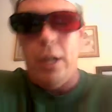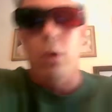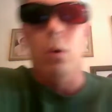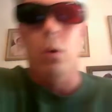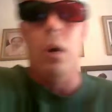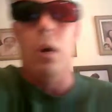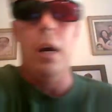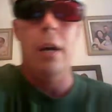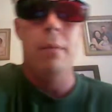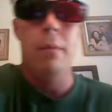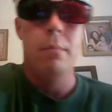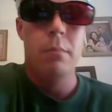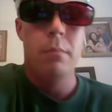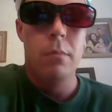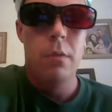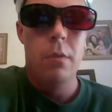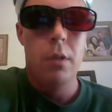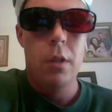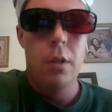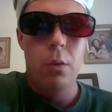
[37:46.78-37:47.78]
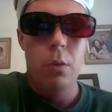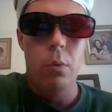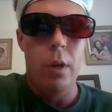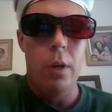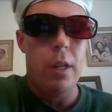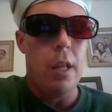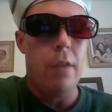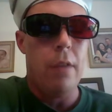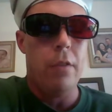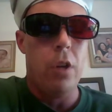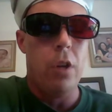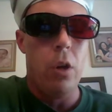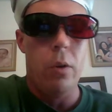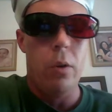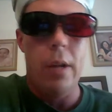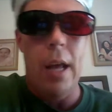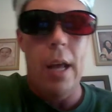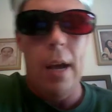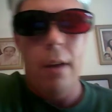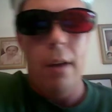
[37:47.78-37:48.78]
cool, huh? Would have never
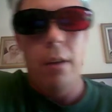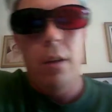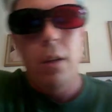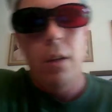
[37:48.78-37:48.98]
known that.